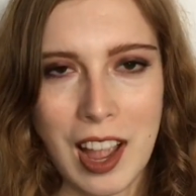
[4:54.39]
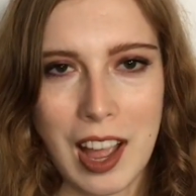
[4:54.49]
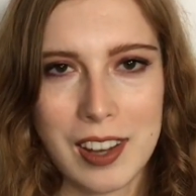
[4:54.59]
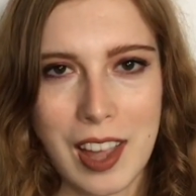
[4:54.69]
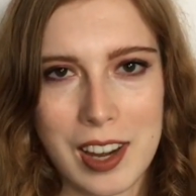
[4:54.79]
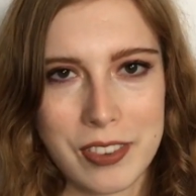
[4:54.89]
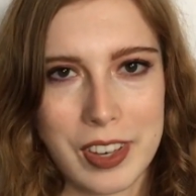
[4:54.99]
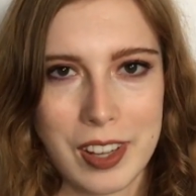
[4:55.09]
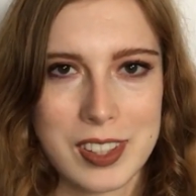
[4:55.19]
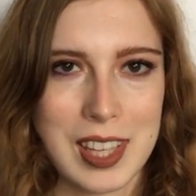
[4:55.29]
a lot of the
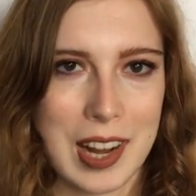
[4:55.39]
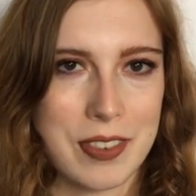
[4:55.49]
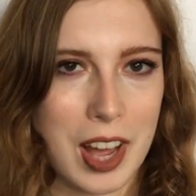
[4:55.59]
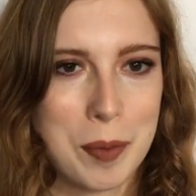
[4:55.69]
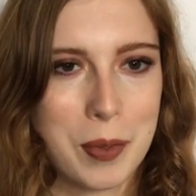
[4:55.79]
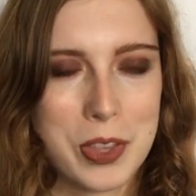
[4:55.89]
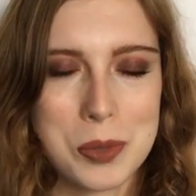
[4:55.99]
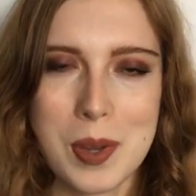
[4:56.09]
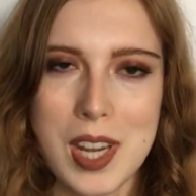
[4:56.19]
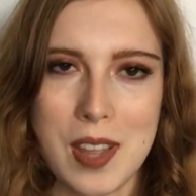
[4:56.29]
looks that I've gotten with this
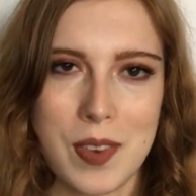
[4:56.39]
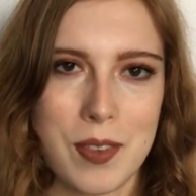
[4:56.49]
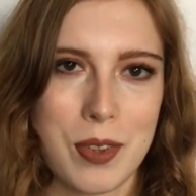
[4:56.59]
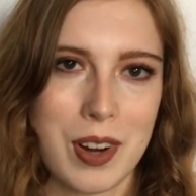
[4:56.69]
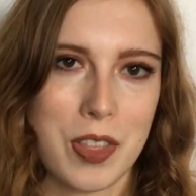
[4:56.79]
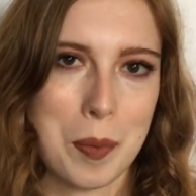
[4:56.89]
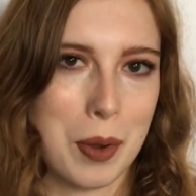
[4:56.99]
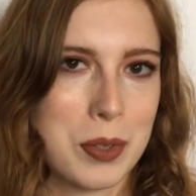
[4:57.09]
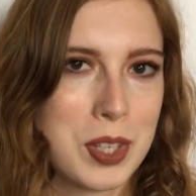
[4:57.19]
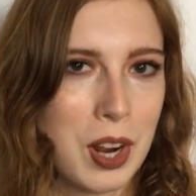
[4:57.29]
one, even if they're not the
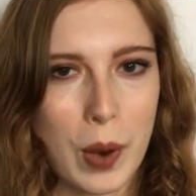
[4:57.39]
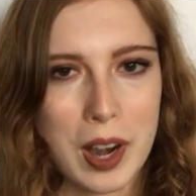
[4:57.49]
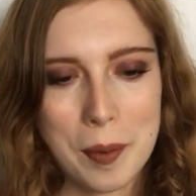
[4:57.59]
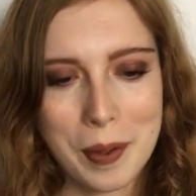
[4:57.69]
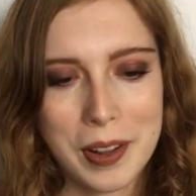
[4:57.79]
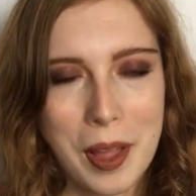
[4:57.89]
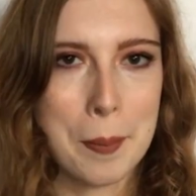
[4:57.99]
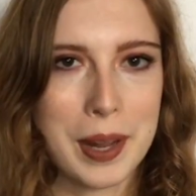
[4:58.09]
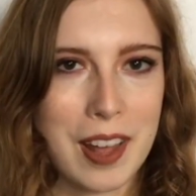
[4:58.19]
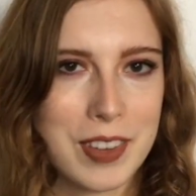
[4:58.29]
most wearable.
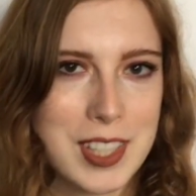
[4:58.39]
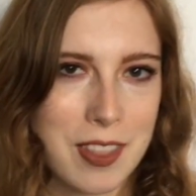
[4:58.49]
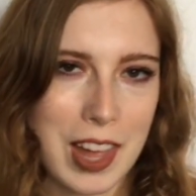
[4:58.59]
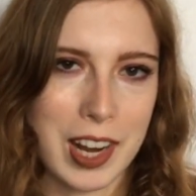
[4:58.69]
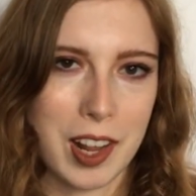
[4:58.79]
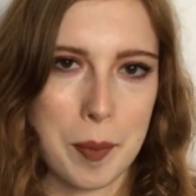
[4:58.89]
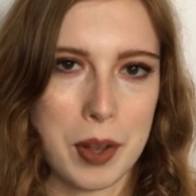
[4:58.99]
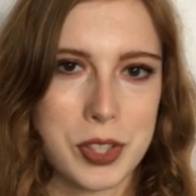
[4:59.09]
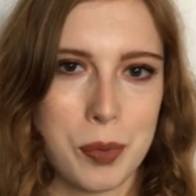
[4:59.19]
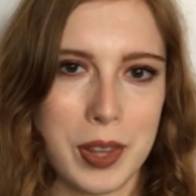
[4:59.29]
But having said that, I am
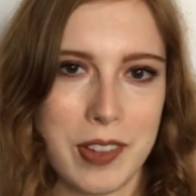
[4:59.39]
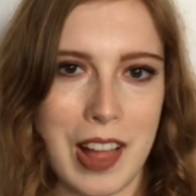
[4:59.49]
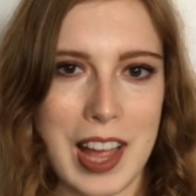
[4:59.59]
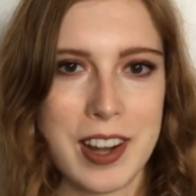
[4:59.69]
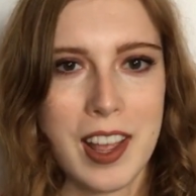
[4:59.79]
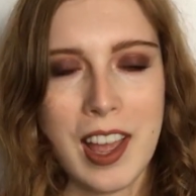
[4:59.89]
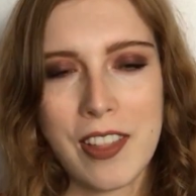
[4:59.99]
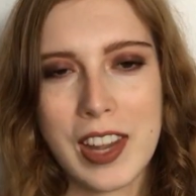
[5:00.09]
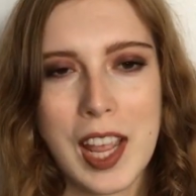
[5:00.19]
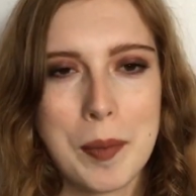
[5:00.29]
also really glad
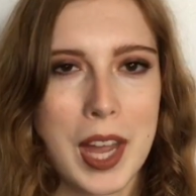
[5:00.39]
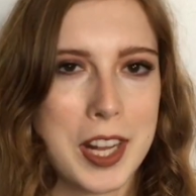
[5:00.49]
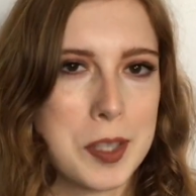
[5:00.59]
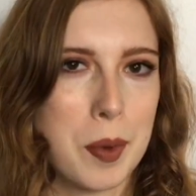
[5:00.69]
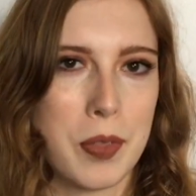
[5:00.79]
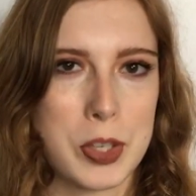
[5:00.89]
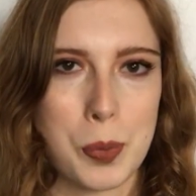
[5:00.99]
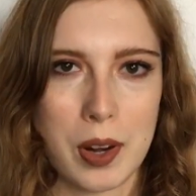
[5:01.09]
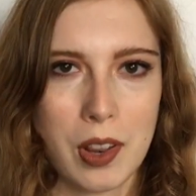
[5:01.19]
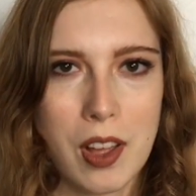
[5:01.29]
that I am getting to move this
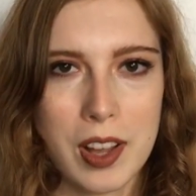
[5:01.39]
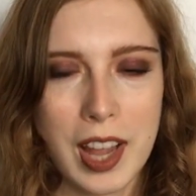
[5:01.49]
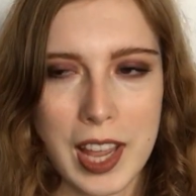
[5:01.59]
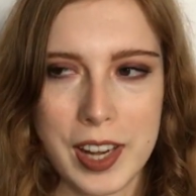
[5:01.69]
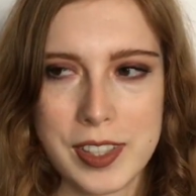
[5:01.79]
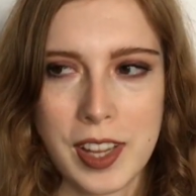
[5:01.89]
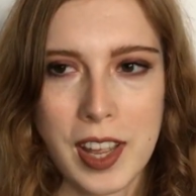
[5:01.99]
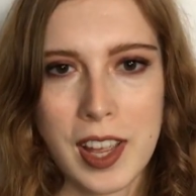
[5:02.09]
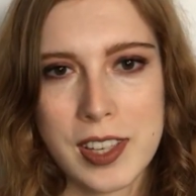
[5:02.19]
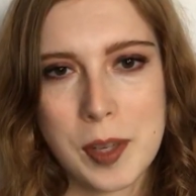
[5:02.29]
one along and
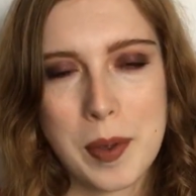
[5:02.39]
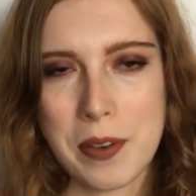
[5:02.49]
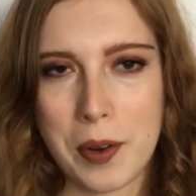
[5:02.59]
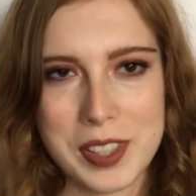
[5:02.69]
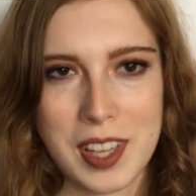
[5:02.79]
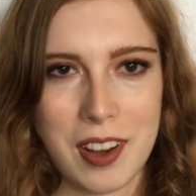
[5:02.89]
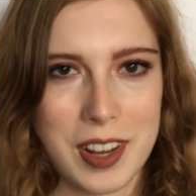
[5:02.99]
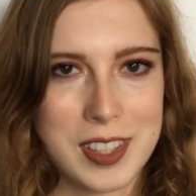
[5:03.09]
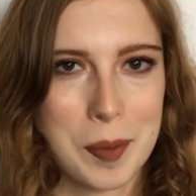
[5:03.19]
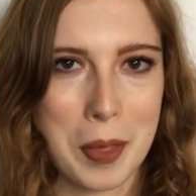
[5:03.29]
to be focusing on
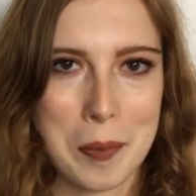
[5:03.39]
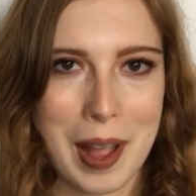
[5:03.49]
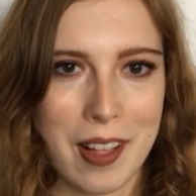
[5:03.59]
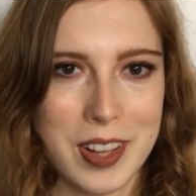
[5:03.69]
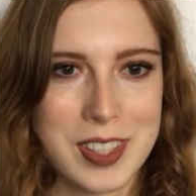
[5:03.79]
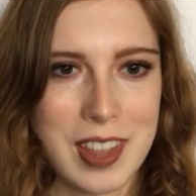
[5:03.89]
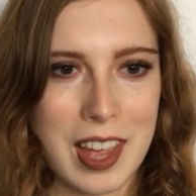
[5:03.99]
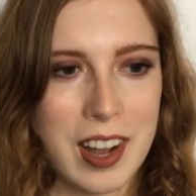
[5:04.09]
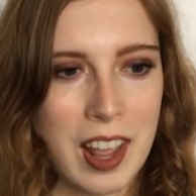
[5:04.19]
some other palettes that